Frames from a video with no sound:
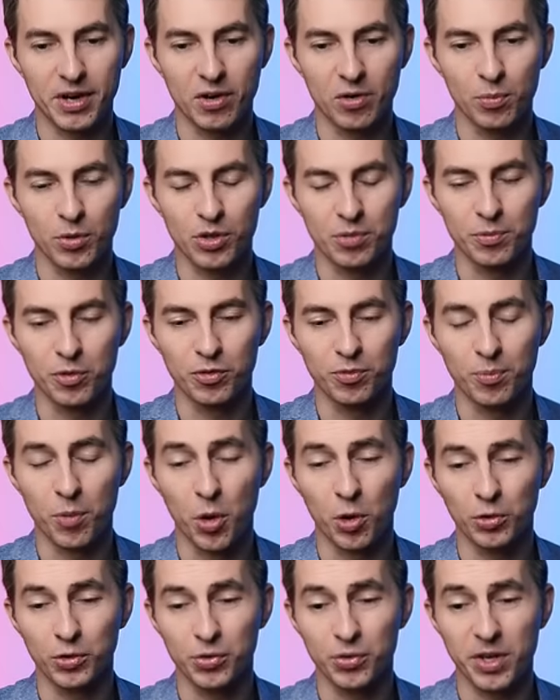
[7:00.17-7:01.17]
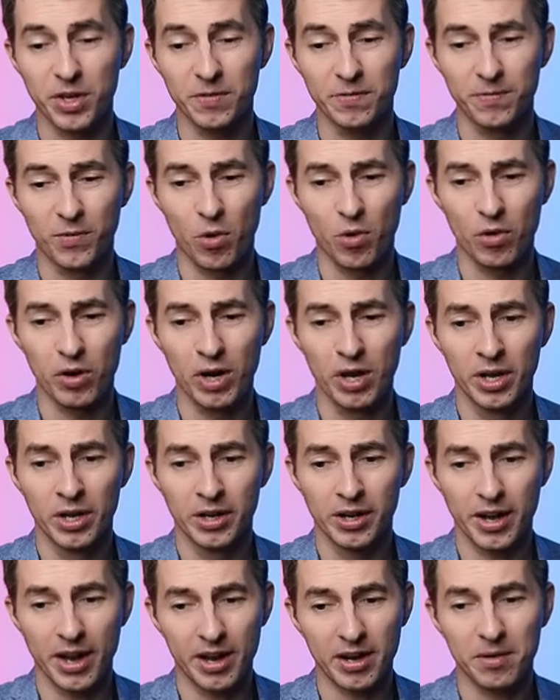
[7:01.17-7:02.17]
with the move pawn to e4,
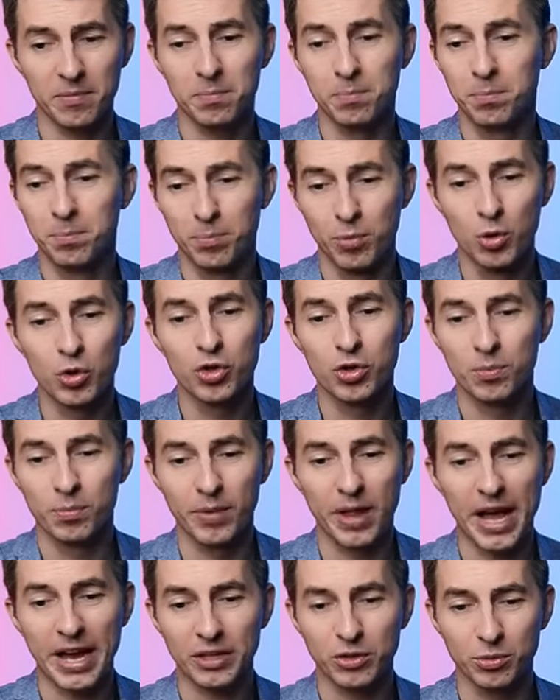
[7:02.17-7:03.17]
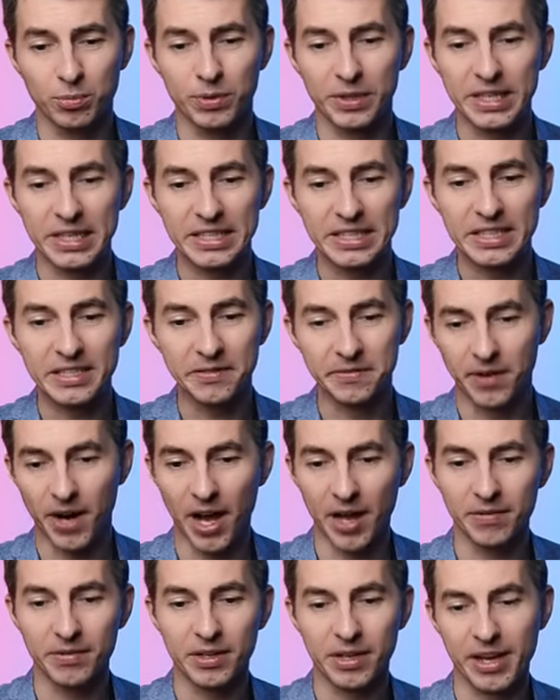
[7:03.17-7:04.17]
kind of pushing Black to play
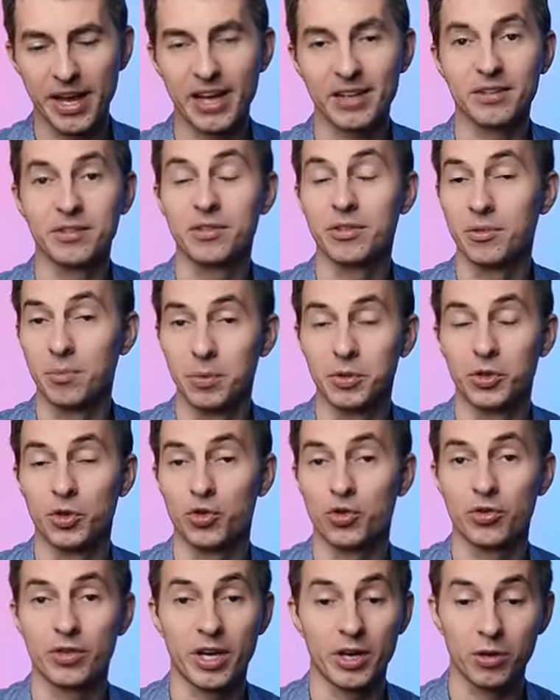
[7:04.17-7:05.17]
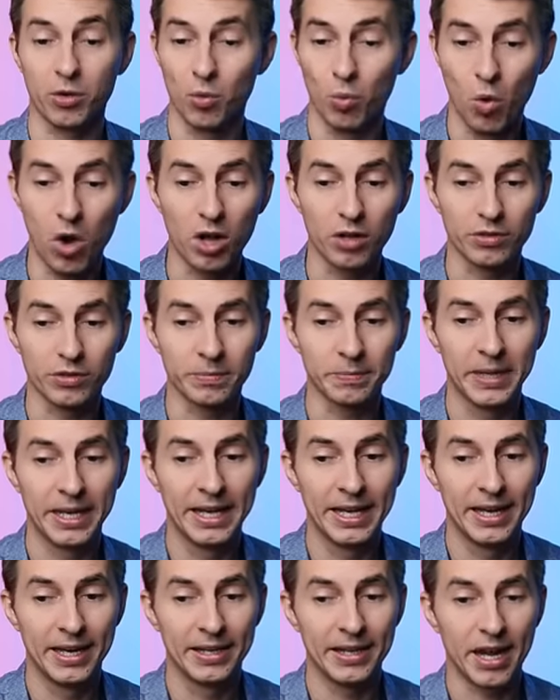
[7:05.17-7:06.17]
d5 and get into the position that you want.
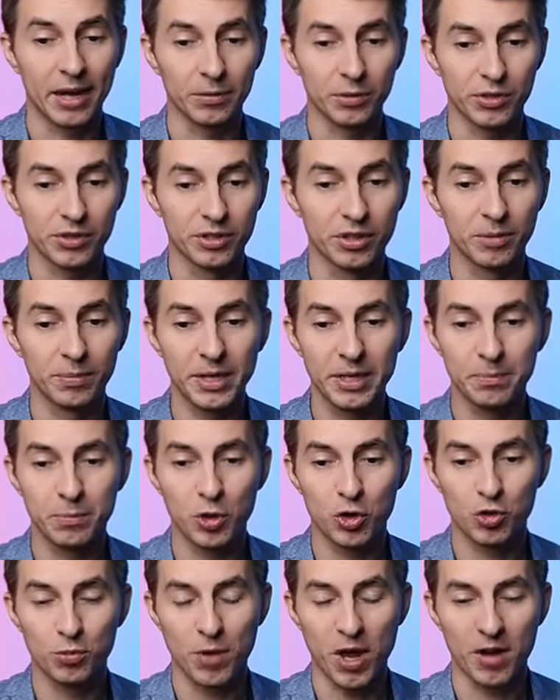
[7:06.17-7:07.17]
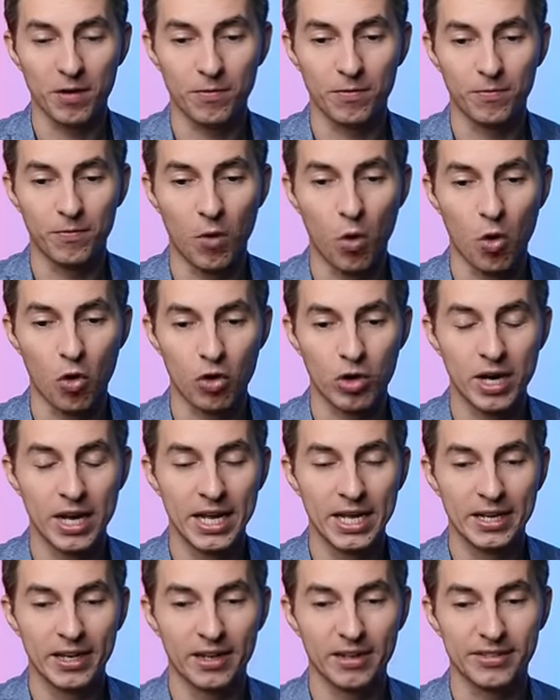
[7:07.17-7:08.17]
Now, you still play bishop f4.
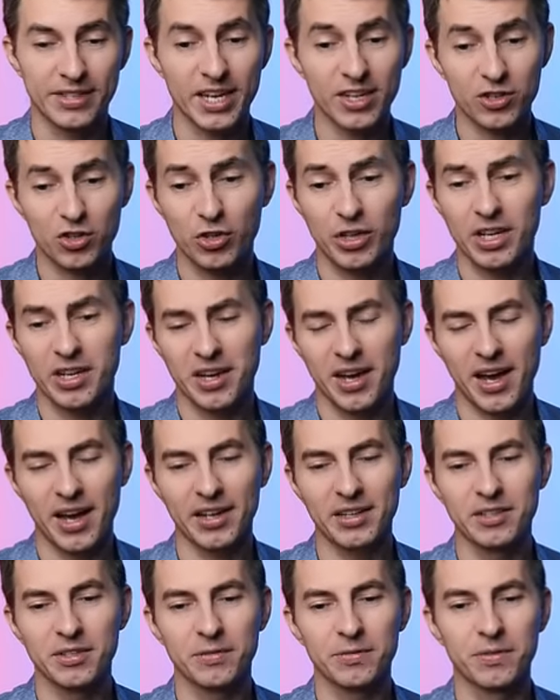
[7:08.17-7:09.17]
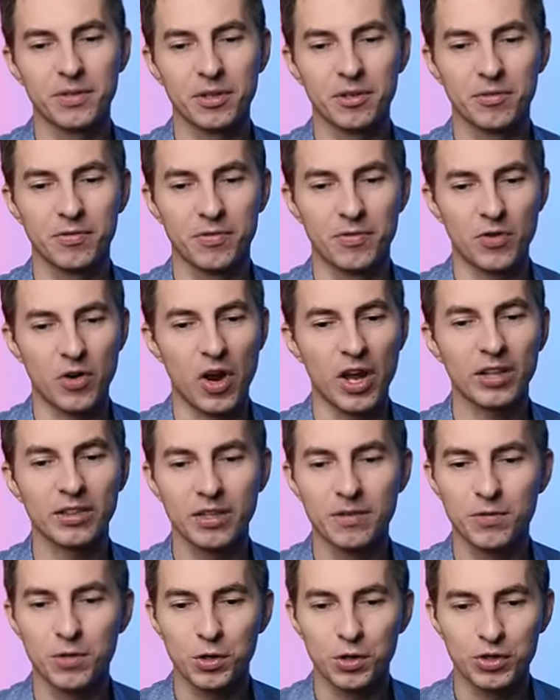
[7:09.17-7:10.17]
It is actually kind of a fried
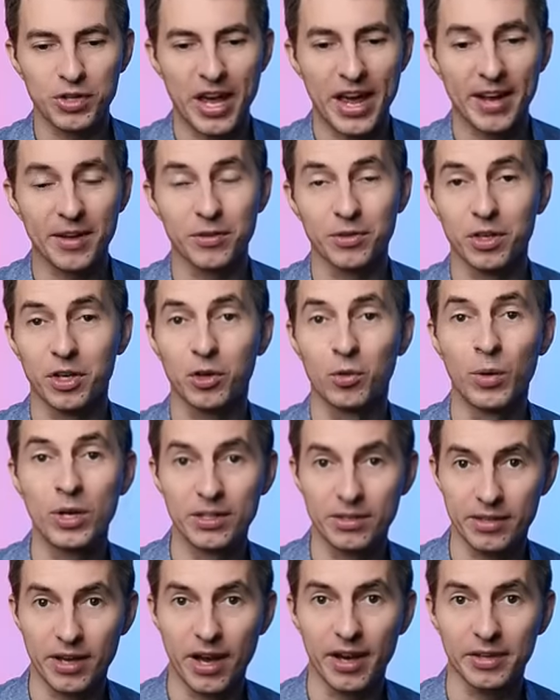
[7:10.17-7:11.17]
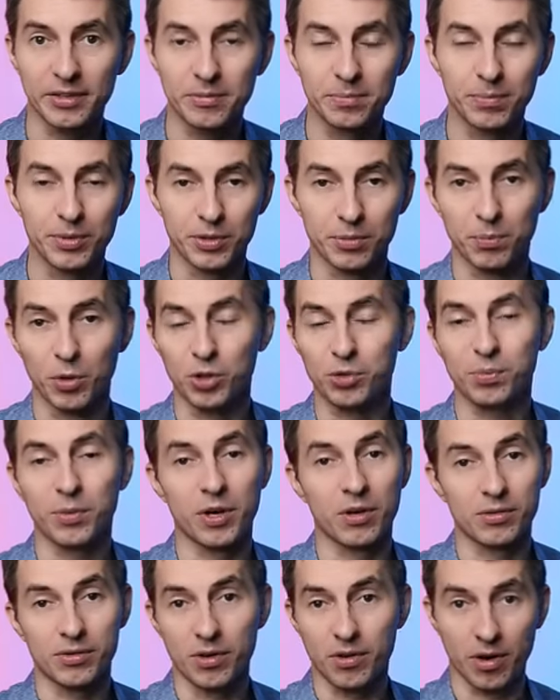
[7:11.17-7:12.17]
liver attack on the queen side, but most
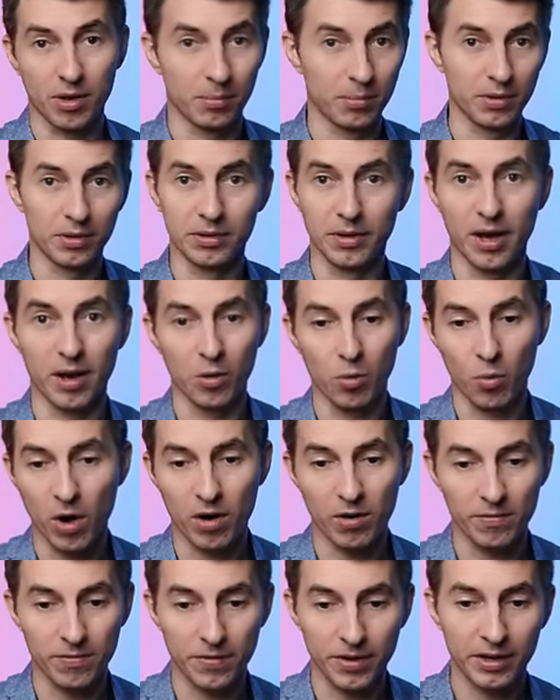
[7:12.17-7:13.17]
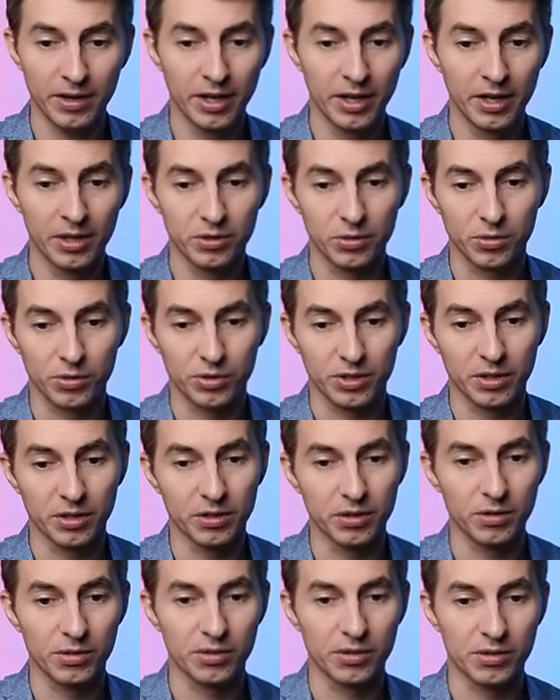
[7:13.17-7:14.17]
players are completely unaware of it, so you still
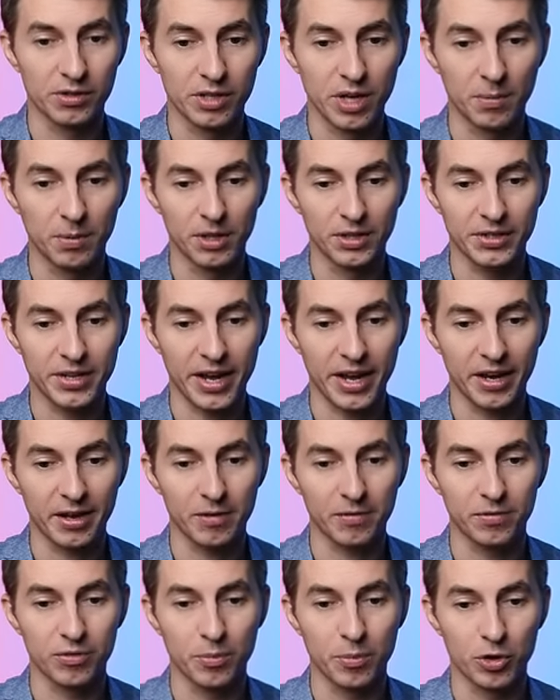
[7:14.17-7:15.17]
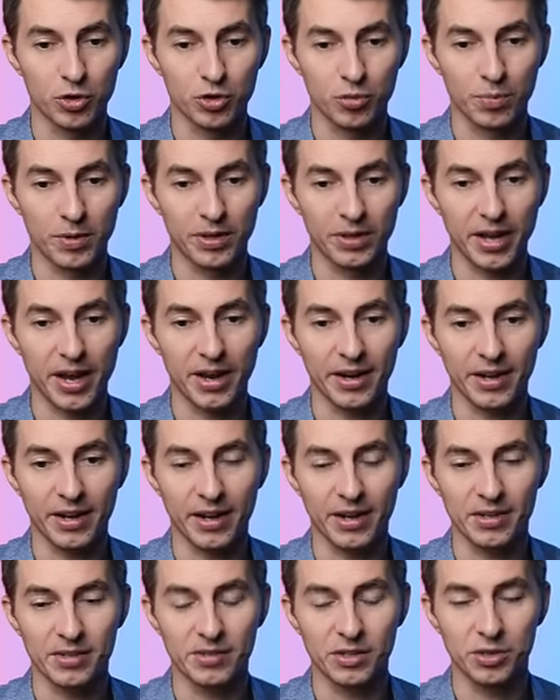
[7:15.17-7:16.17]
use this double attack of the bishop and knight
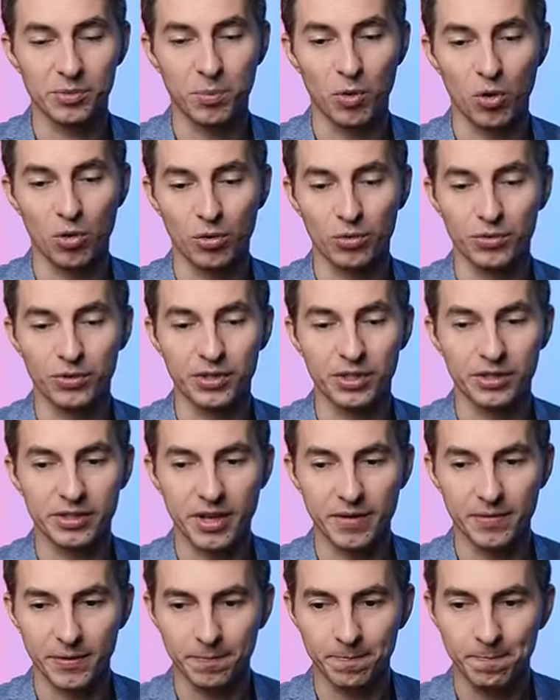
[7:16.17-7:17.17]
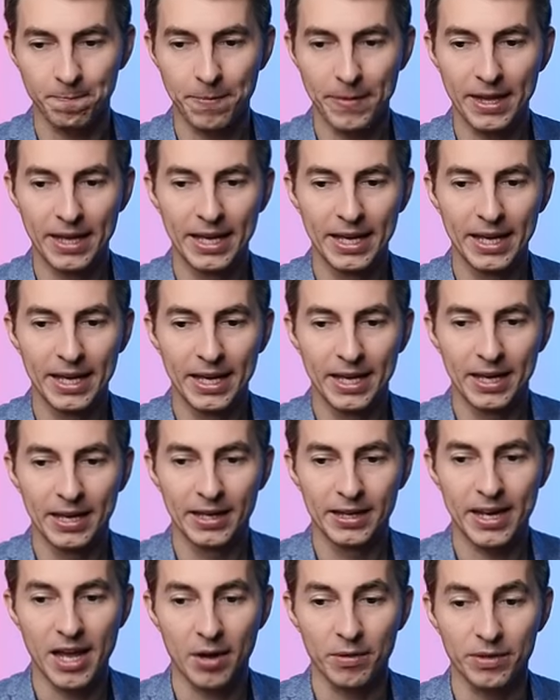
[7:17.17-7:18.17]
against this pawn on c7.
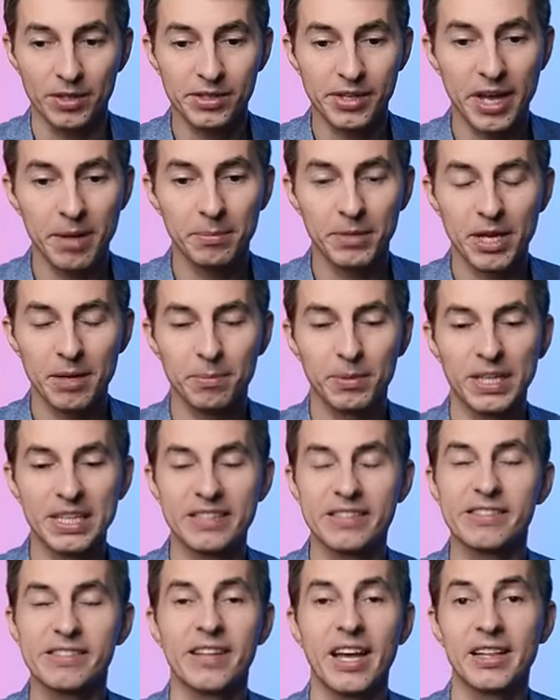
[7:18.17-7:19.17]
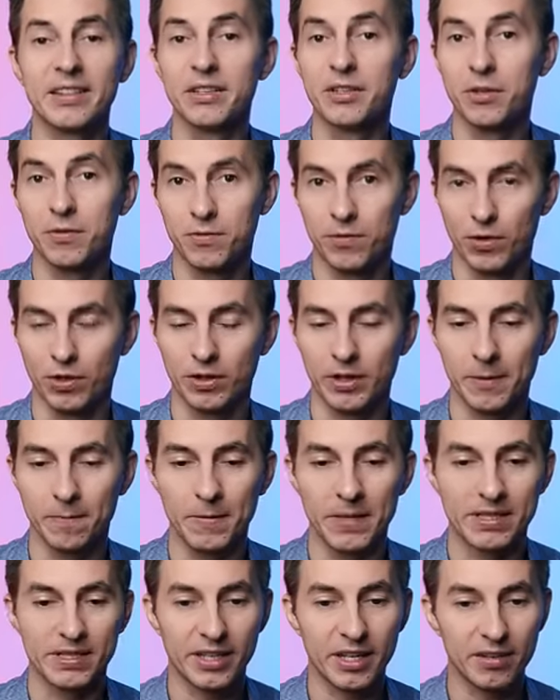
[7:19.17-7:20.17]
Now, in this game, Black played slightly differently.
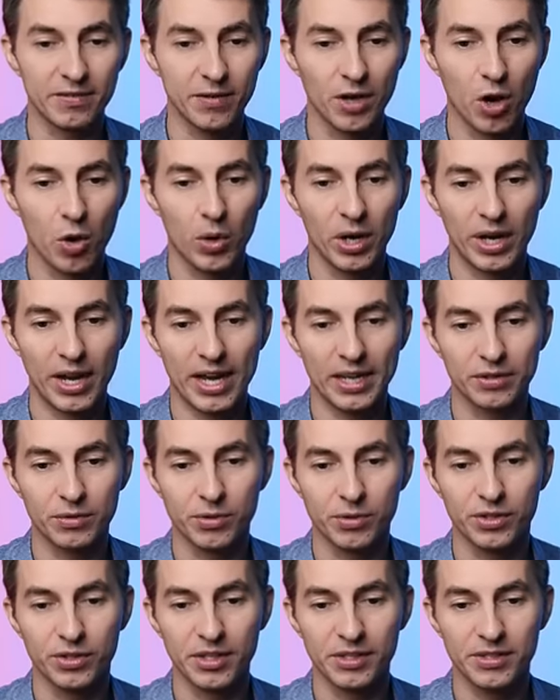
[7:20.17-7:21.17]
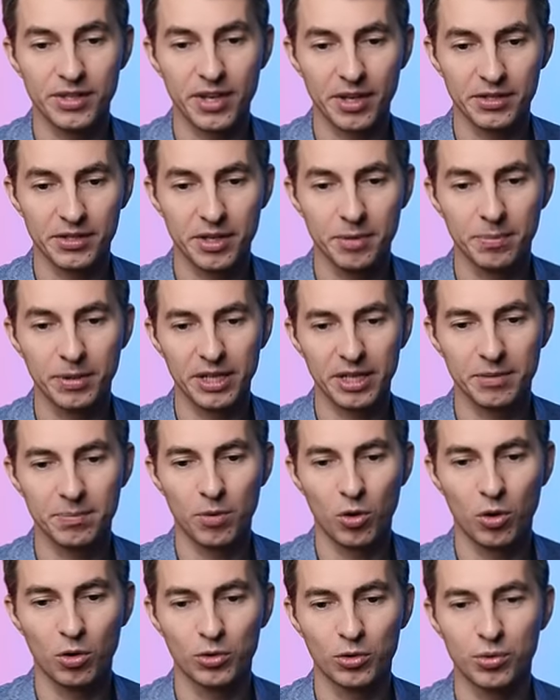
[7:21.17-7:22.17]
Instead of going knight to c6, he played
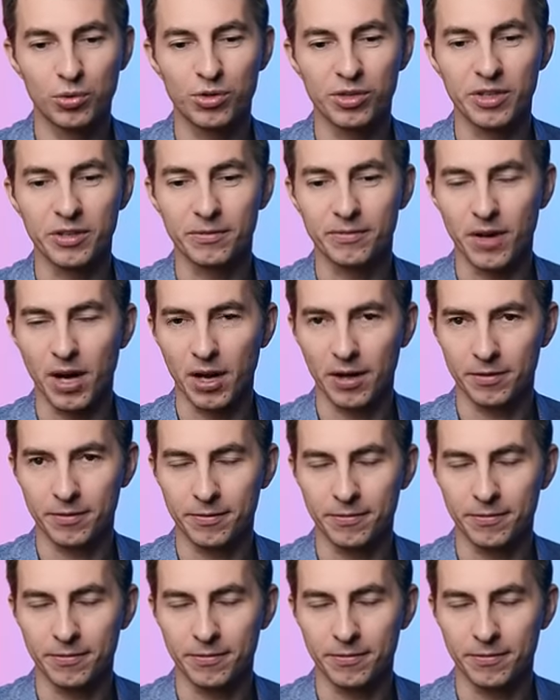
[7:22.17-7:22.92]
pawn to c5.